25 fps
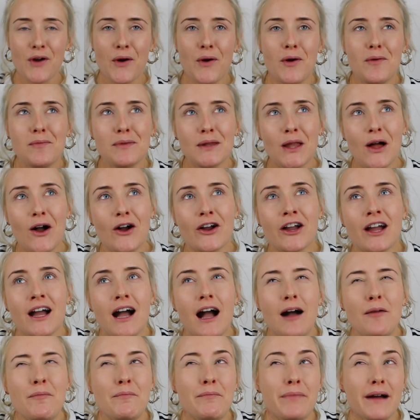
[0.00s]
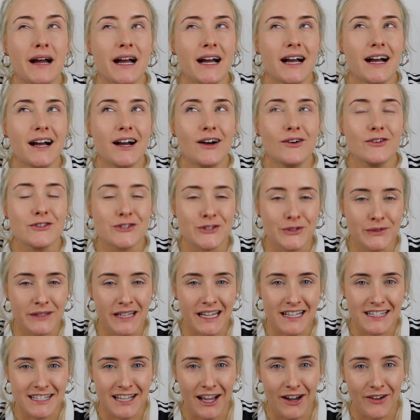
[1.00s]
wrote a blog about 2
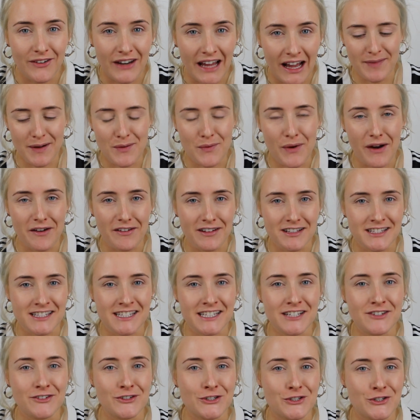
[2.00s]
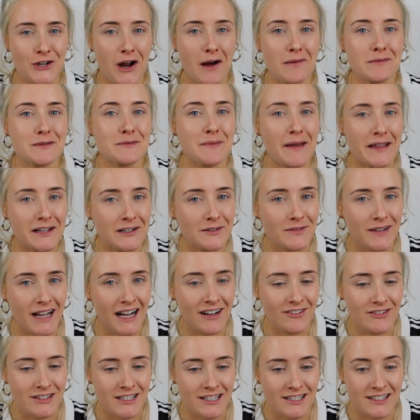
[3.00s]
years ago now where I secret shopped makeup
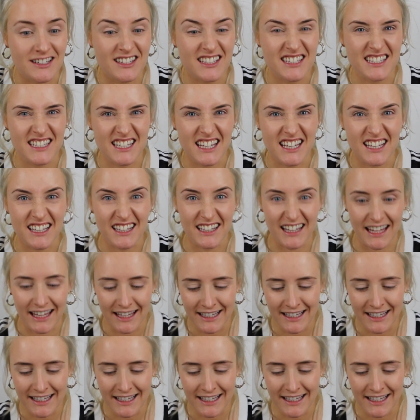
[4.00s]
counters sneakily.